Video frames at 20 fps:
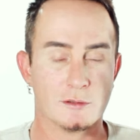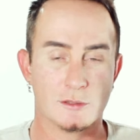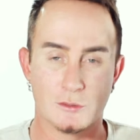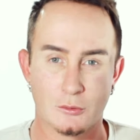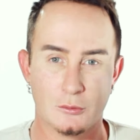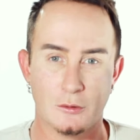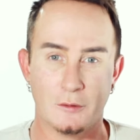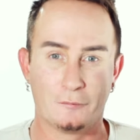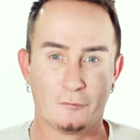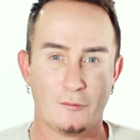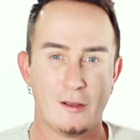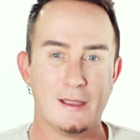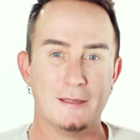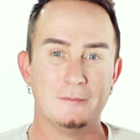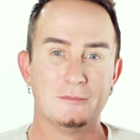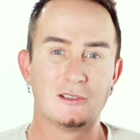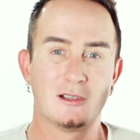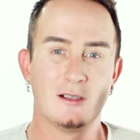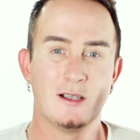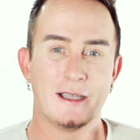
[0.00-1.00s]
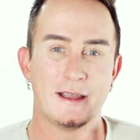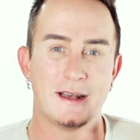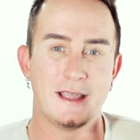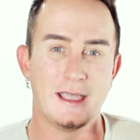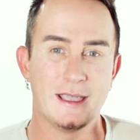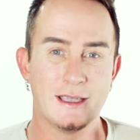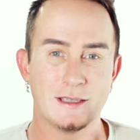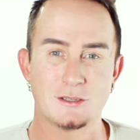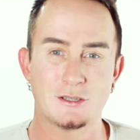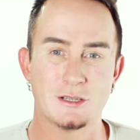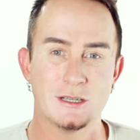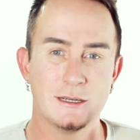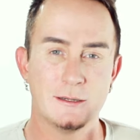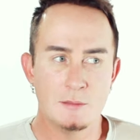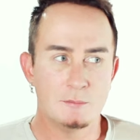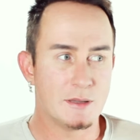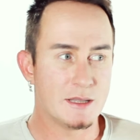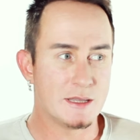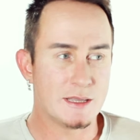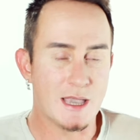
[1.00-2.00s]
door frame trying to itch it.
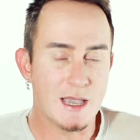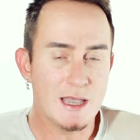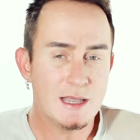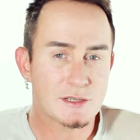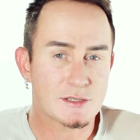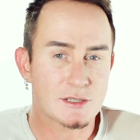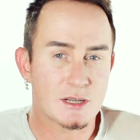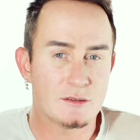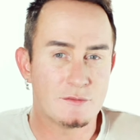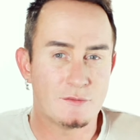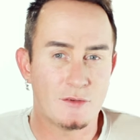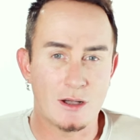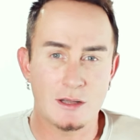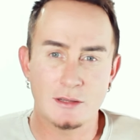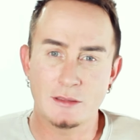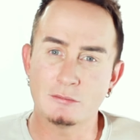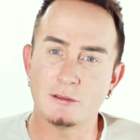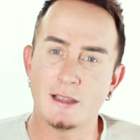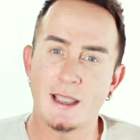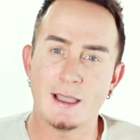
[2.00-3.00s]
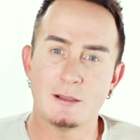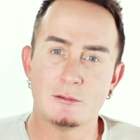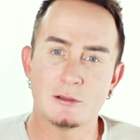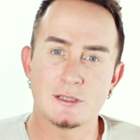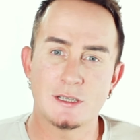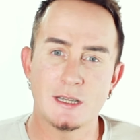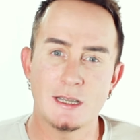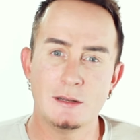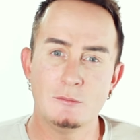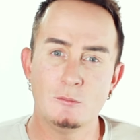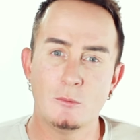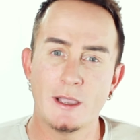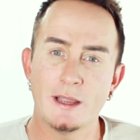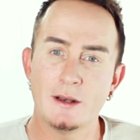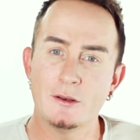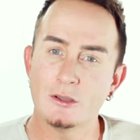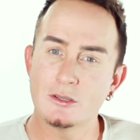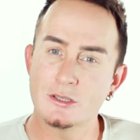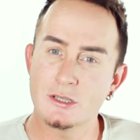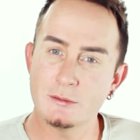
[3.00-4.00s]
But yeah, so far three hours in, we're
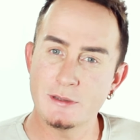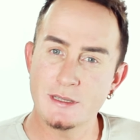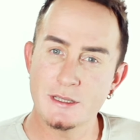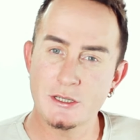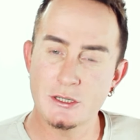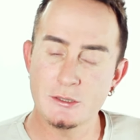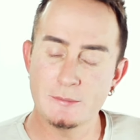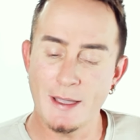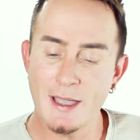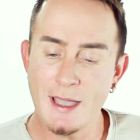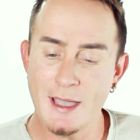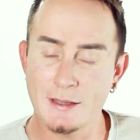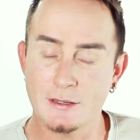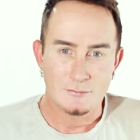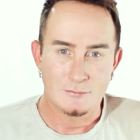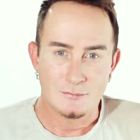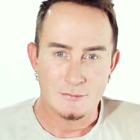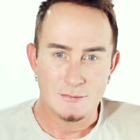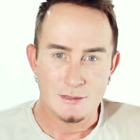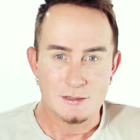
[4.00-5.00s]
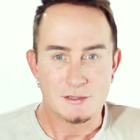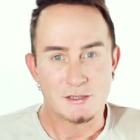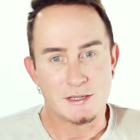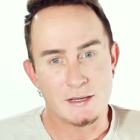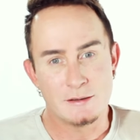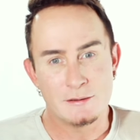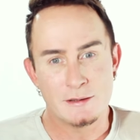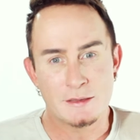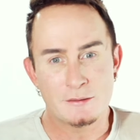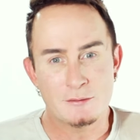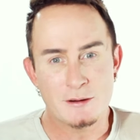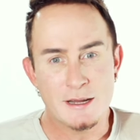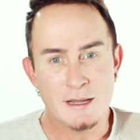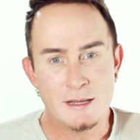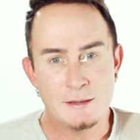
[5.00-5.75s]
not doing too bad. See you in three.